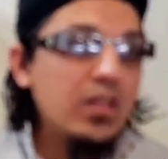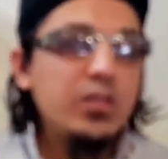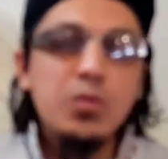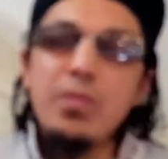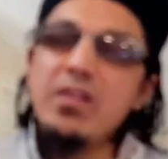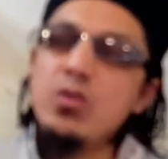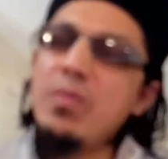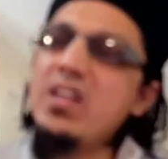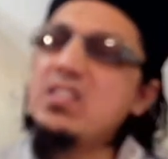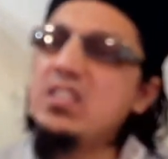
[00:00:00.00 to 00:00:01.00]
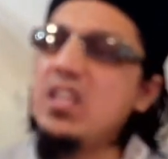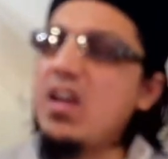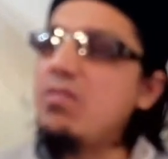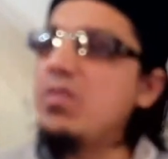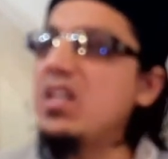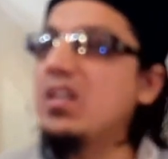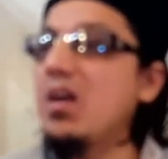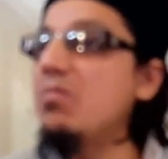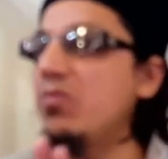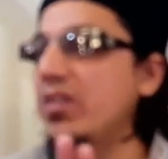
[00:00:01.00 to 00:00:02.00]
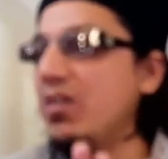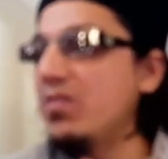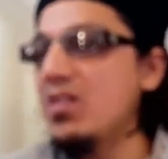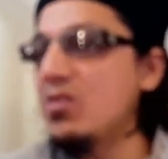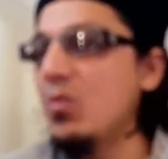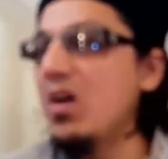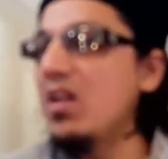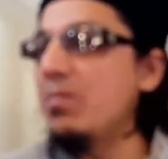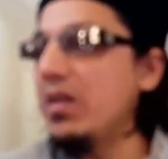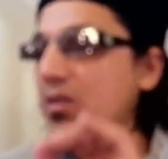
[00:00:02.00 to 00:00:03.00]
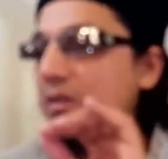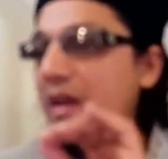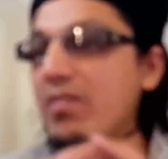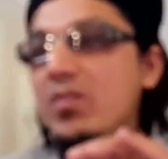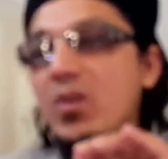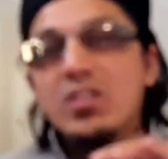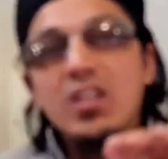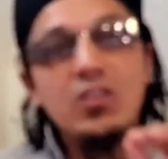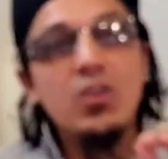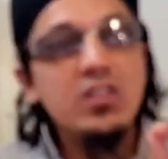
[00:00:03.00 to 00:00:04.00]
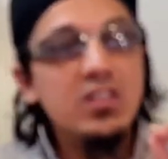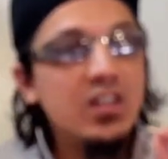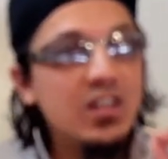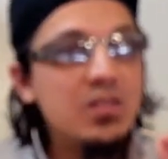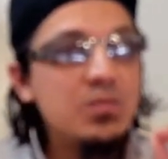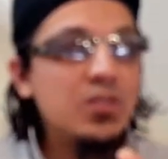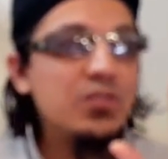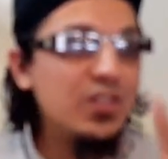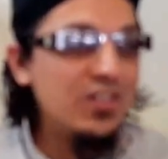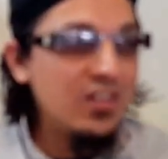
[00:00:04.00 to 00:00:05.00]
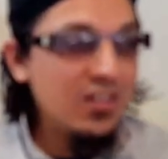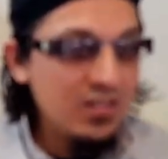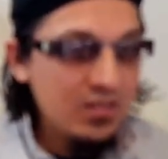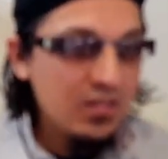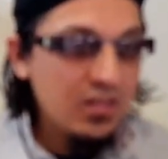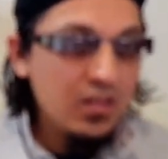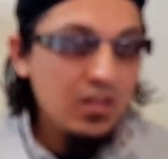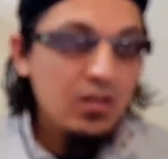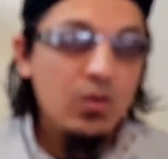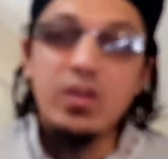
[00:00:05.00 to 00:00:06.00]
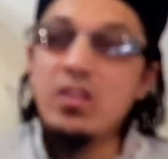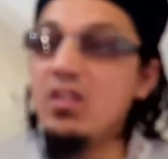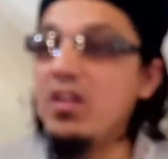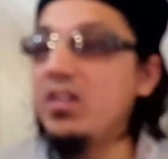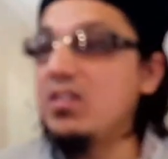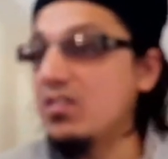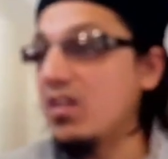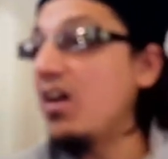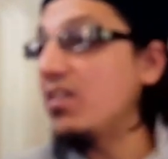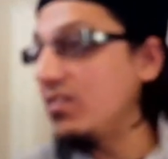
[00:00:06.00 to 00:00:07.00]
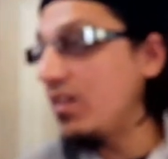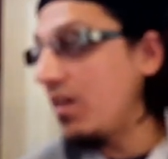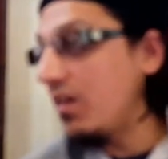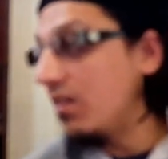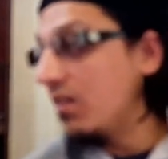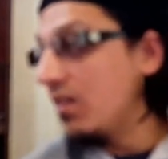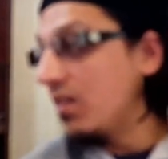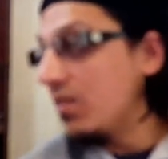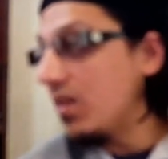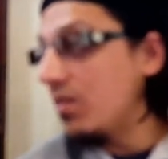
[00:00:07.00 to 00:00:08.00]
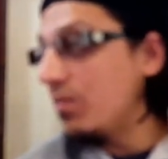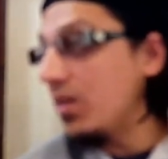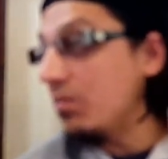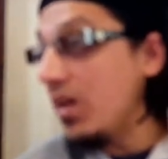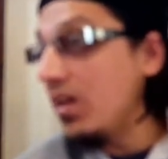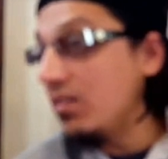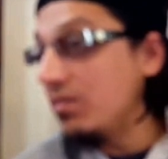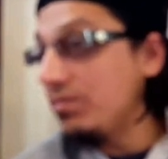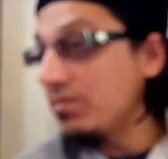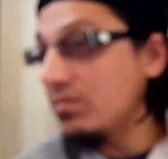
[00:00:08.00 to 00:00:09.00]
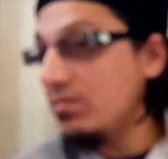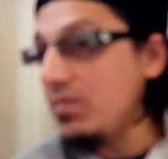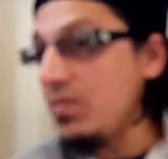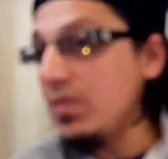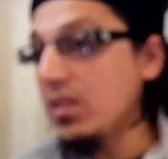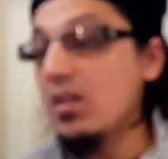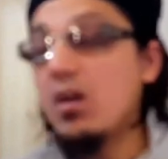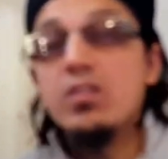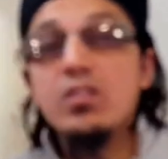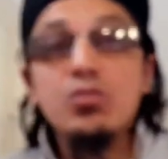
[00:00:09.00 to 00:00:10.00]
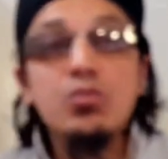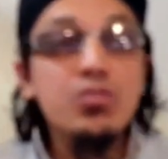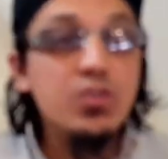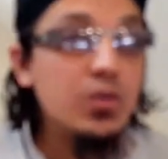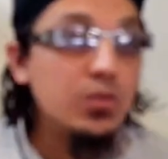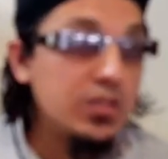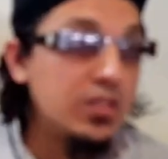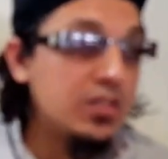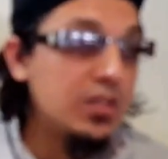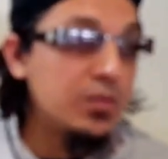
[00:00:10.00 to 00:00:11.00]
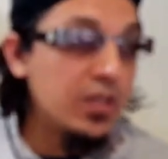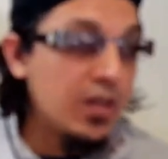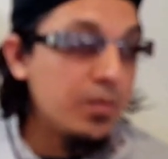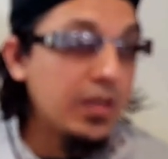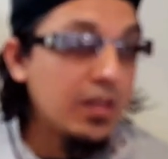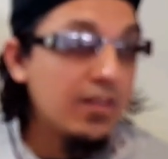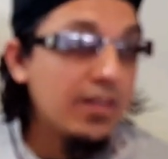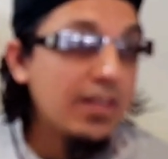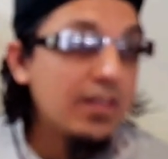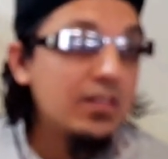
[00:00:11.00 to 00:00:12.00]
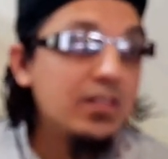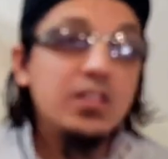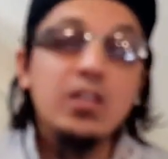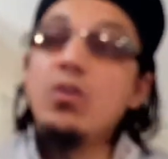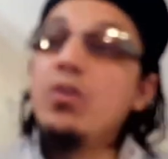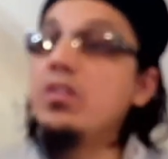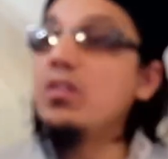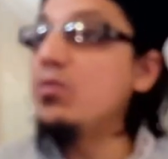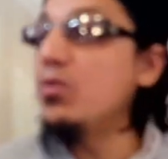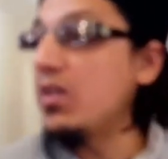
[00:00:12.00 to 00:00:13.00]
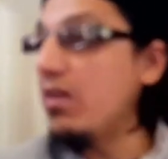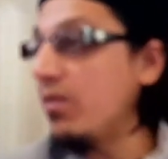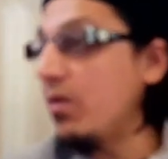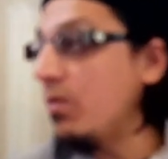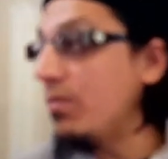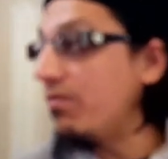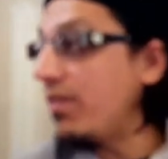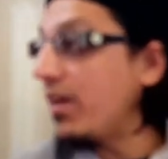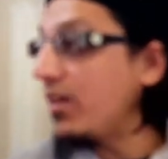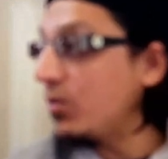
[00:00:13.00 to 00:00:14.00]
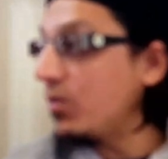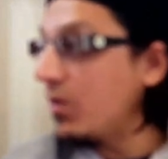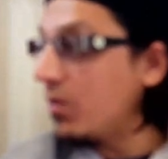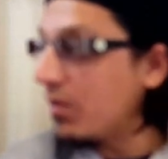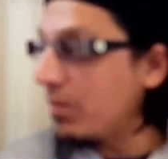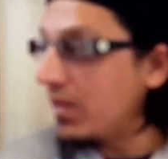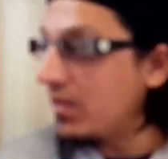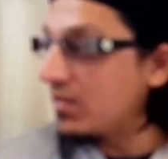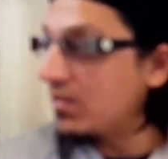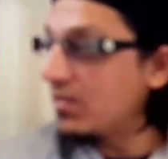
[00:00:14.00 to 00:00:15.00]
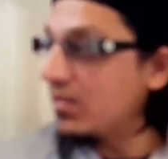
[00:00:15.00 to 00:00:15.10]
That you might, you might see every comfort of this world, but have not yet got the glimpse of Jannah. Look at the latest cars that are uh, being made. Now these new drone systems are coming. They're saying, oh, in the future everyone will be flying to their workplace.